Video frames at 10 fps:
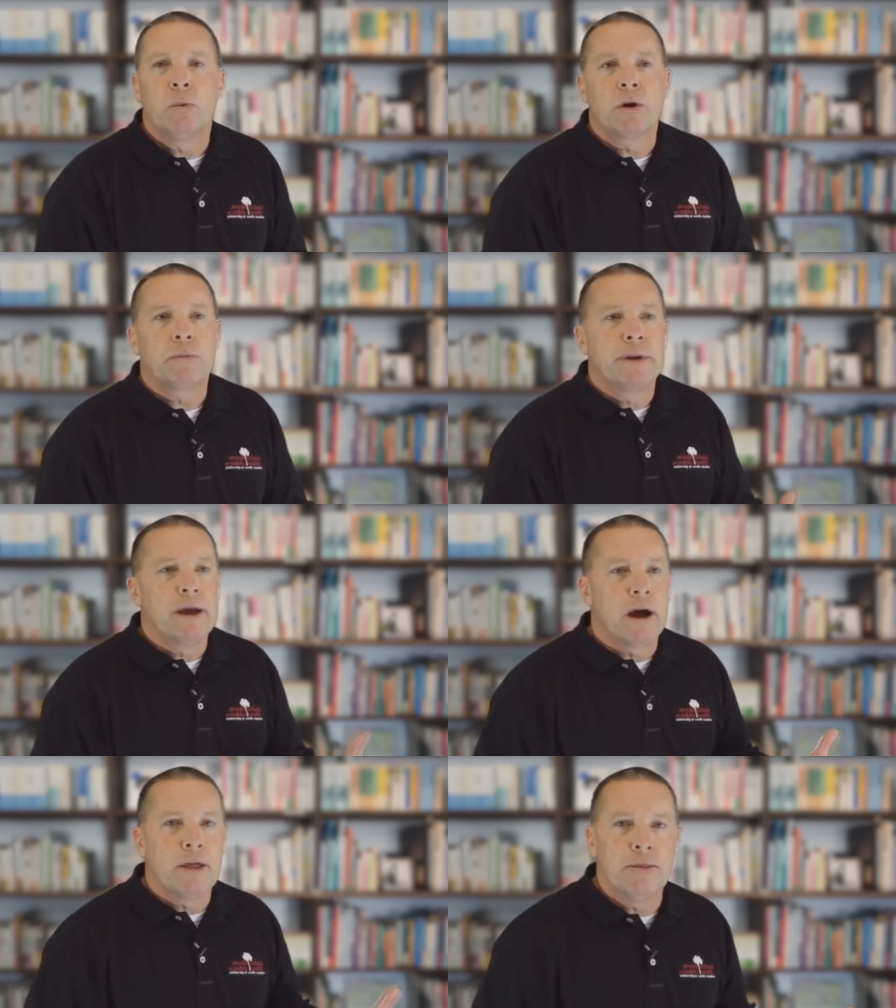to work
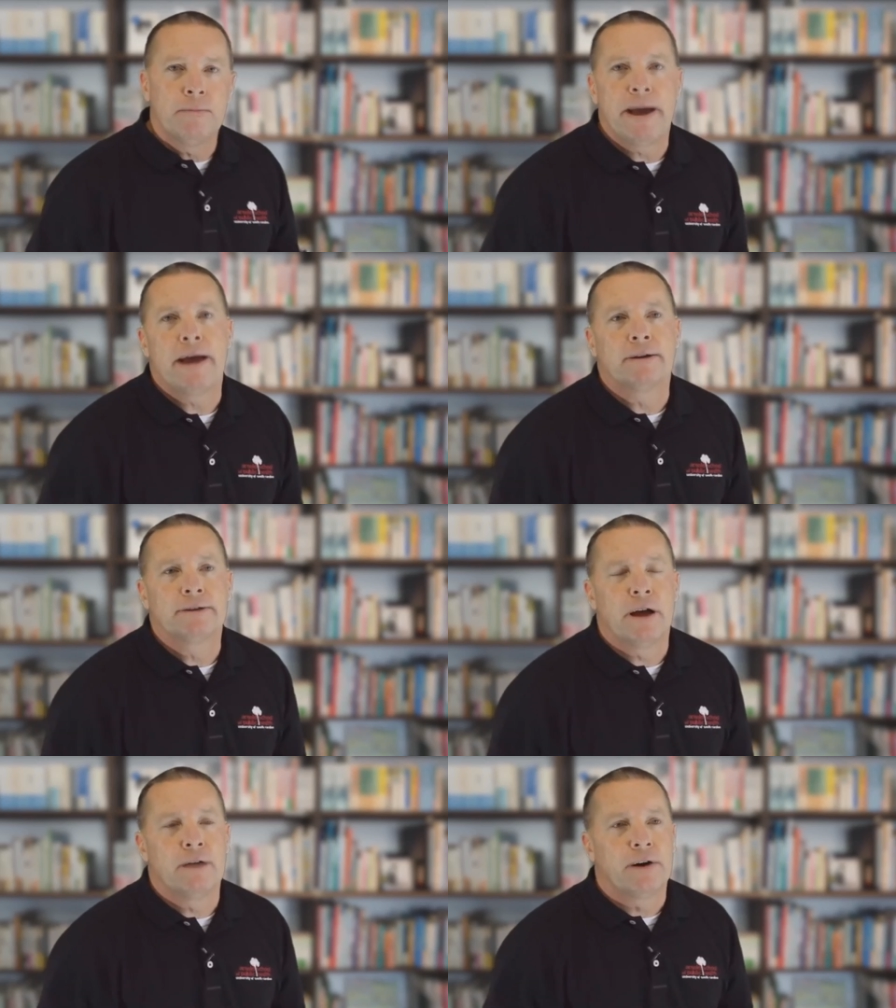beyond the
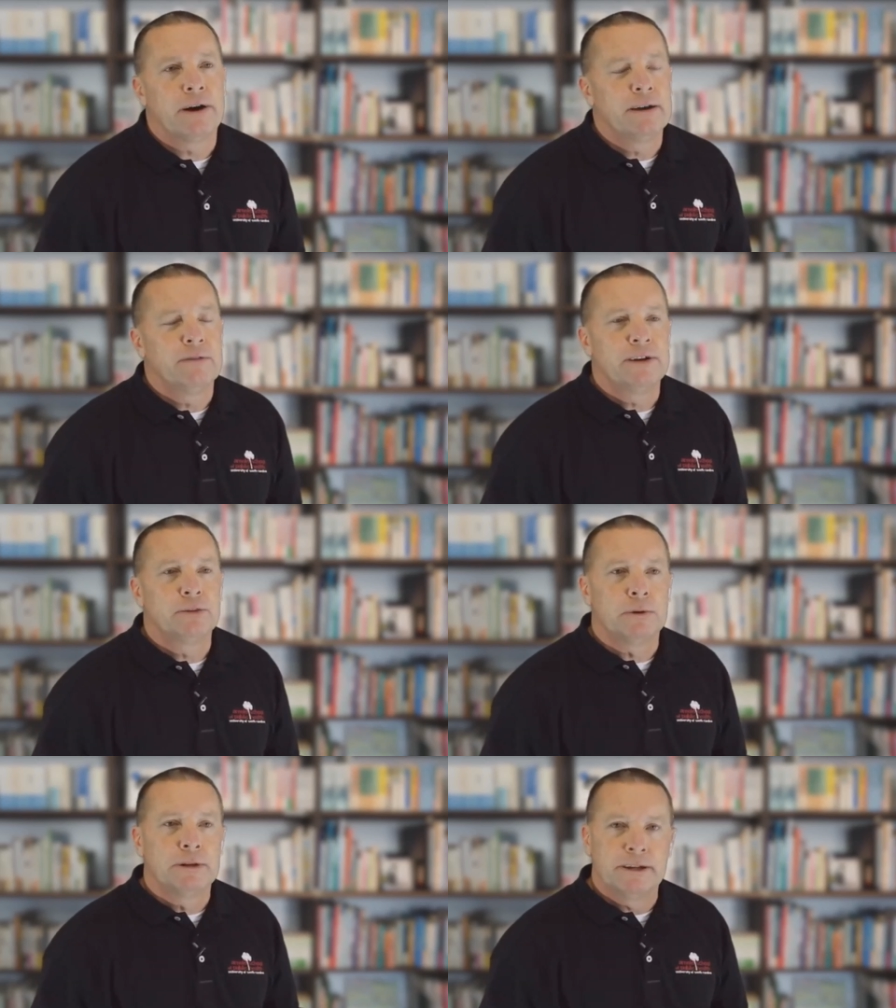bounds of our
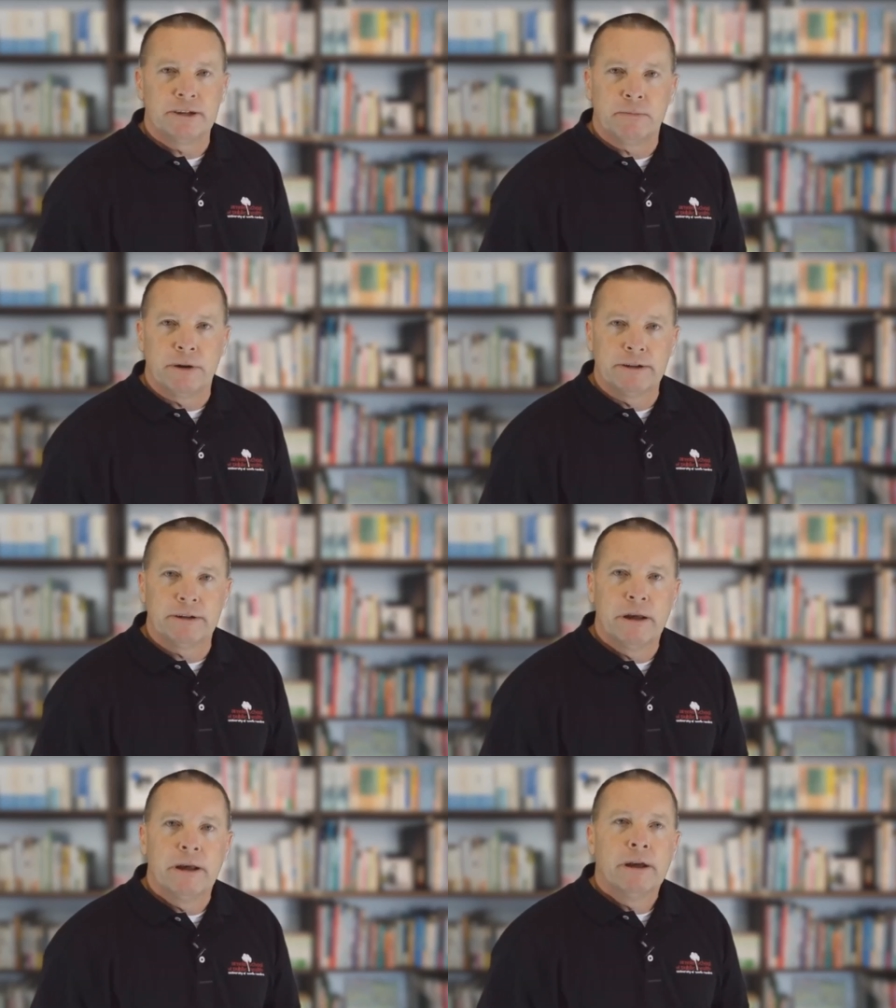individual
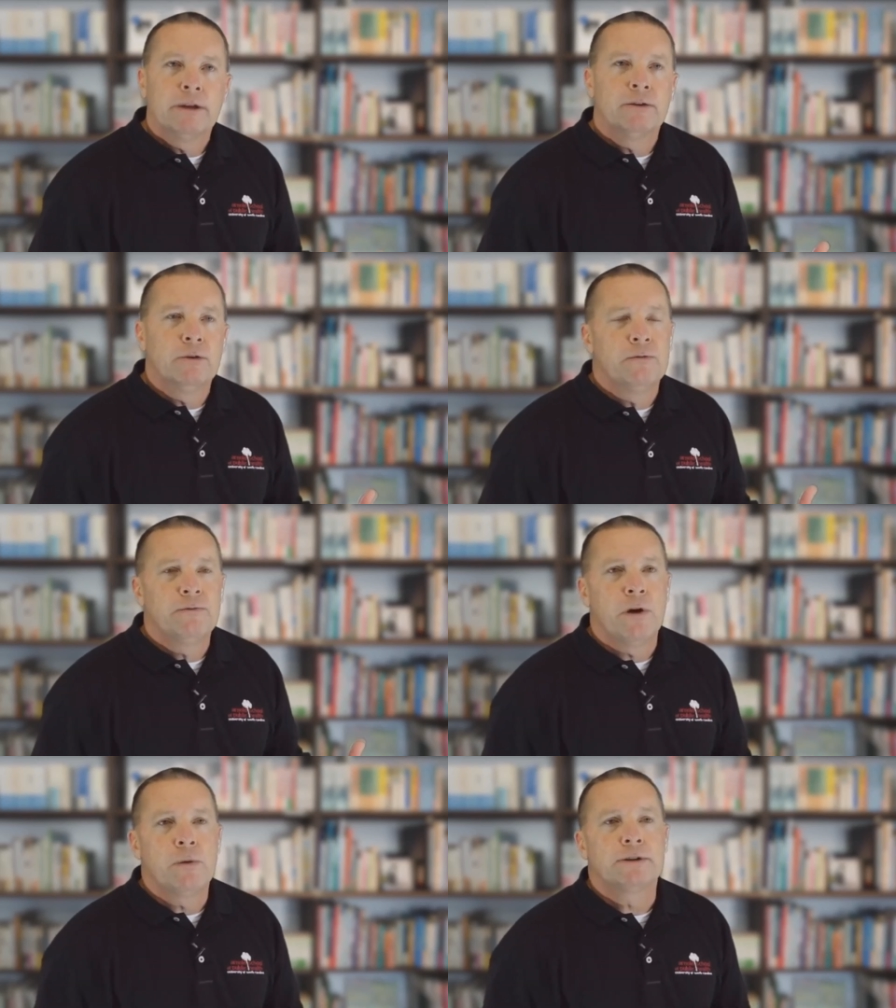disciplines to
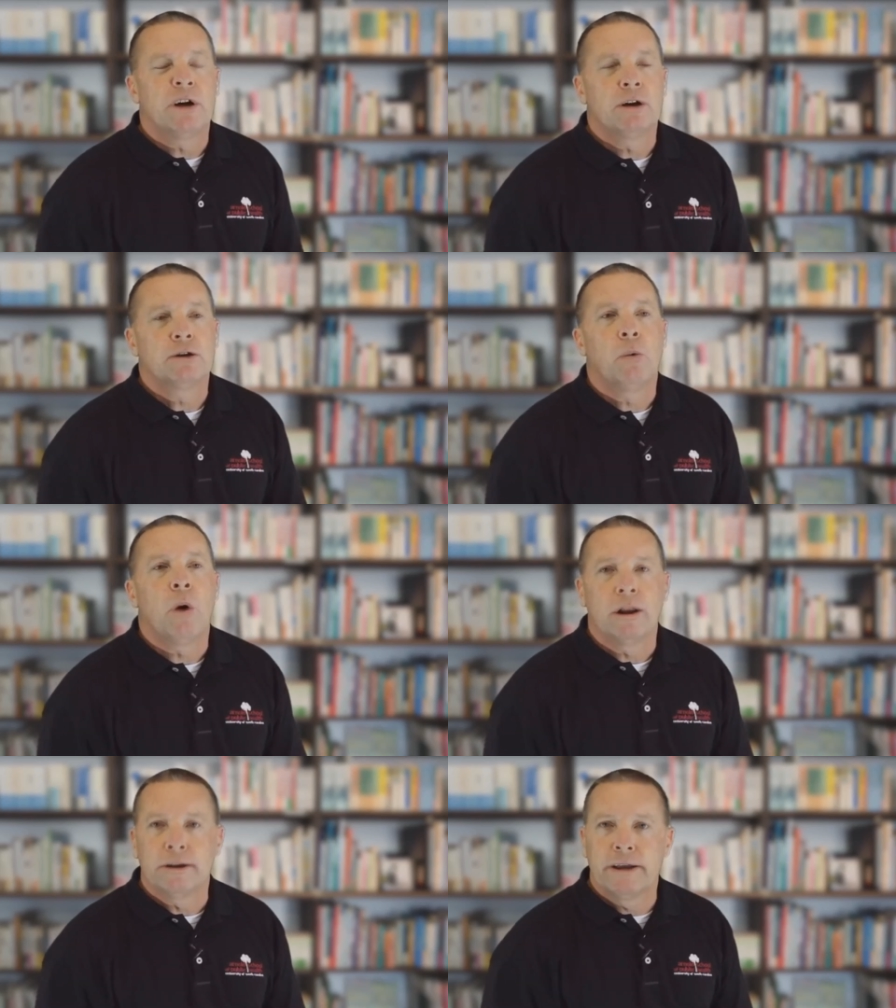focus on
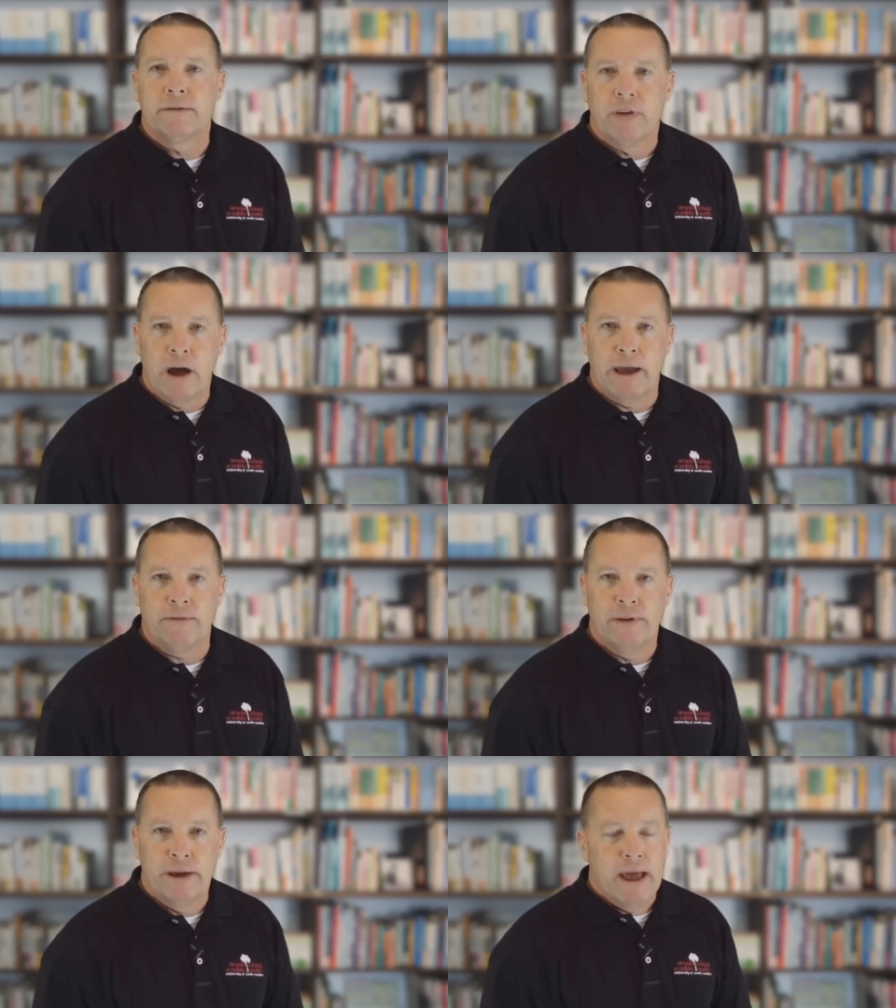quality of life,